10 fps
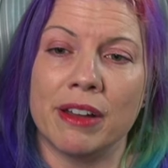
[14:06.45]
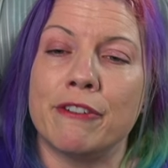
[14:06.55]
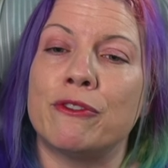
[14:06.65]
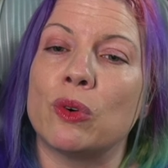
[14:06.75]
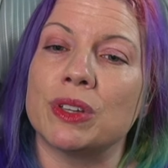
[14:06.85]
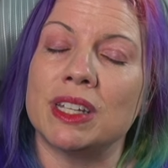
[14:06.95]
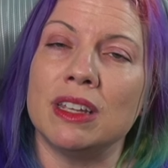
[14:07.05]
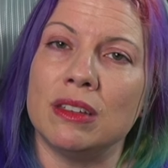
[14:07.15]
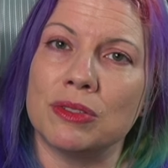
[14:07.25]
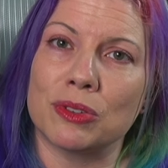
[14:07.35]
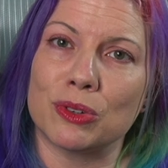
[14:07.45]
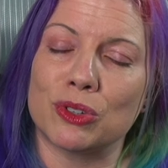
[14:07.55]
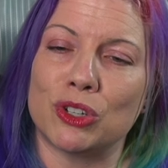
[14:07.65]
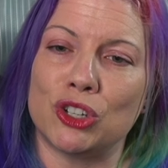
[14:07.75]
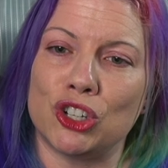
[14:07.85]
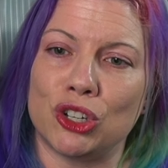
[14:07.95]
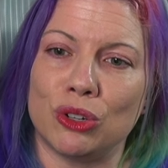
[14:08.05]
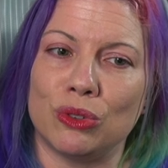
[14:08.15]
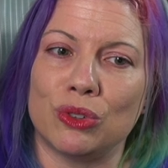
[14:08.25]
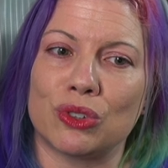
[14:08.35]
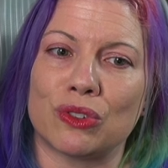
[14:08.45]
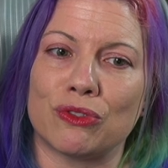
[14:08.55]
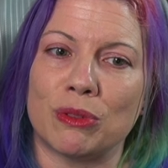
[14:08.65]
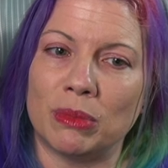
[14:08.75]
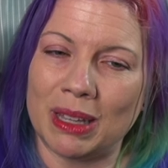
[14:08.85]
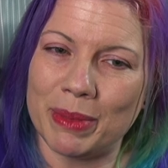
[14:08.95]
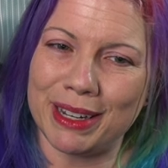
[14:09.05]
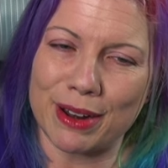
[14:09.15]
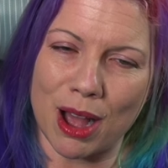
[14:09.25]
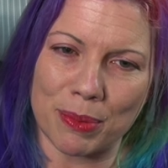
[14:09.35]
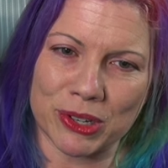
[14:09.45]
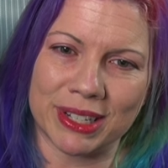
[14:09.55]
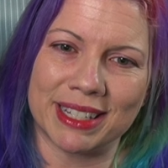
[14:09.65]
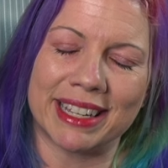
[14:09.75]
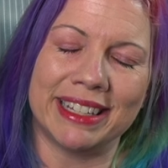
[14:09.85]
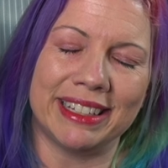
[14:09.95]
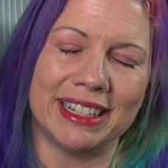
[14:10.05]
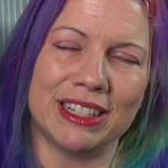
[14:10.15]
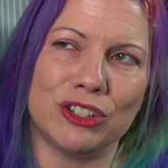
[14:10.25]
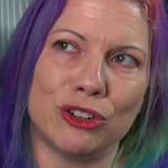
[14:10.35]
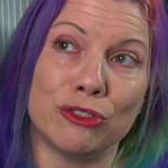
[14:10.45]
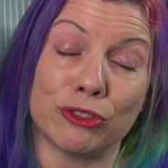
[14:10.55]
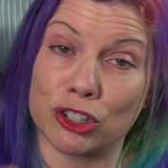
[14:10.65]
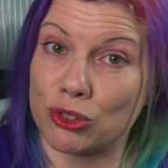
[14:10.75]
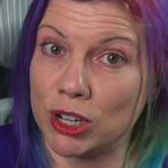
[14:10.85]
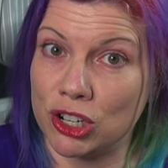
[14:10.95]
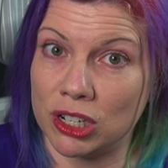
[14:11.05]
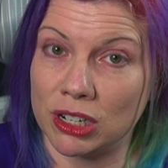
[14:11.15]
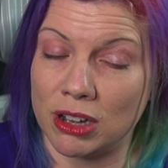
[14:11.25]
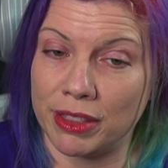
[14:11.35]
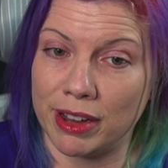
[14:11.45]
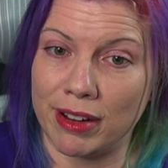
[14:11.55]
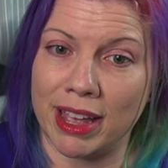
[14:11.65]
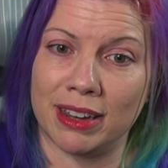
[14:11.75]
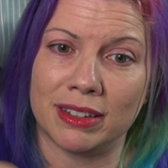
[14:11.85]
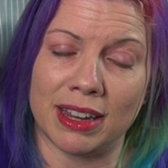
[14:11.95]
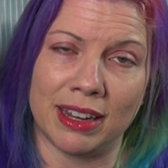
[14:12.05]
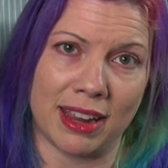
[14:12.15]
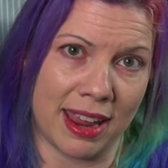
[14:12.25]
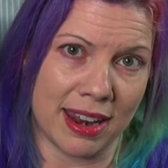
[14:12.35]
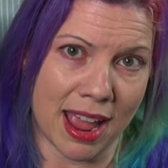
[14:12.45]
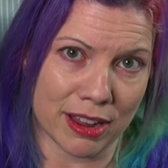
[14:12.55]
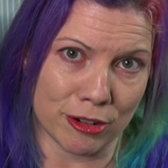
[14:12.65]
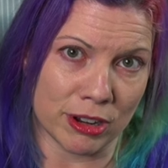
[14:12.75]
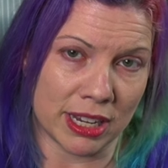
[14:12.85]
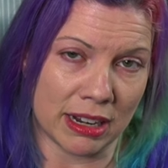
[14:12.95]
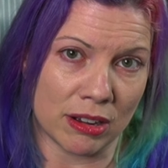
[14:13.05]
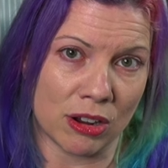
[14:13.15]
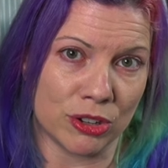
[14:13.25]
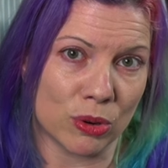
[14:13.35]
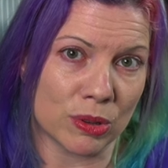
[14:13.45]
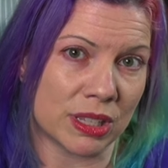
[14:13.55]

Forcing users to choose from limited options can lead to frustration on their end and inaccurate data on yours.